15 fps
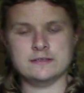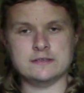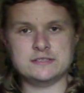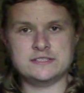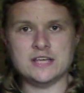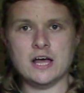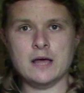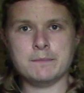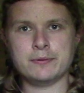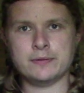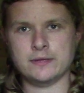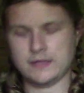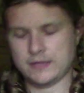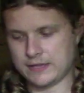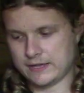DUP,
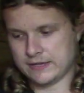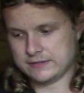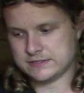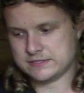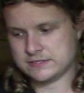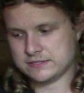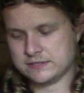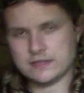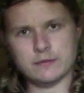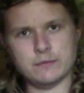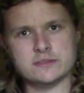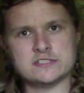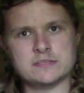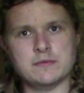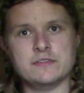and there
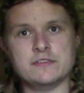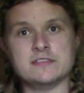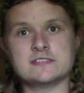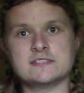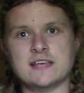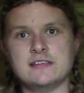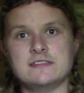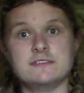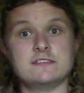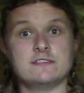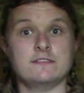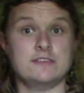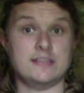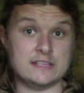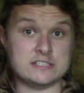were some others, and
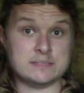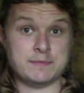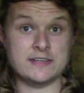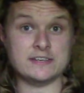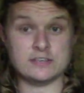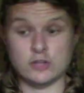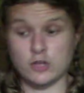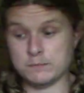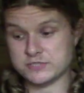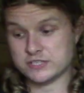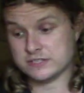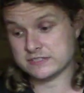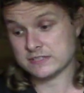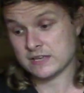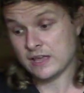the independent
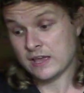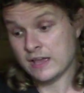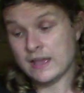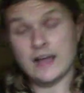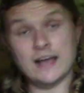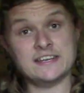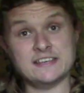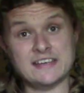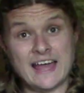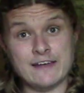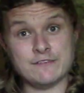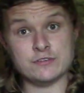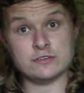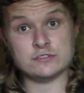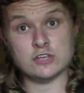options. I didn't
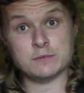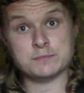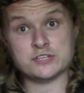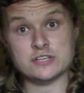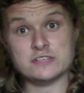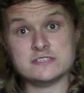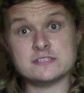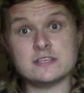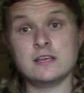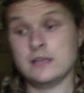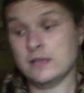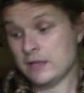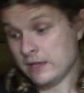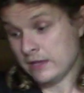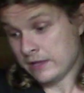have those options.
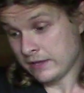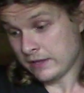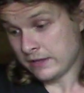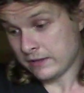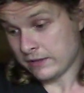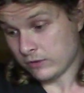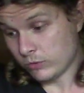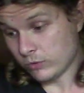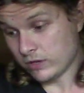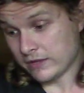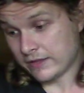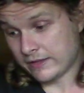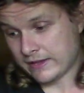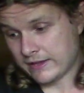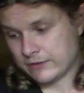All
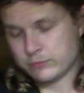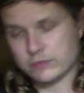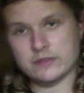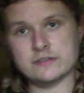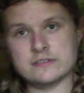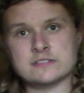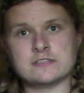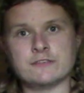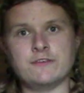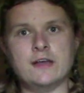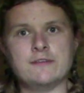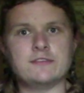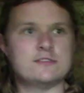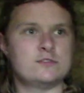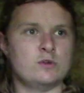I had was the
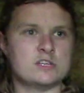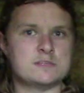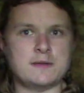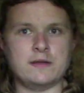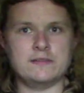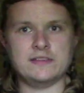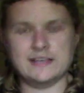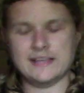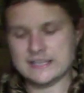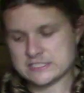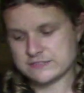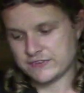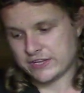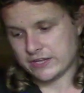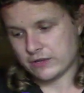5 that I talked about in the
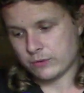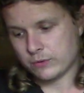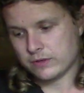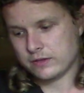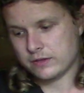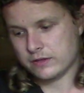last video,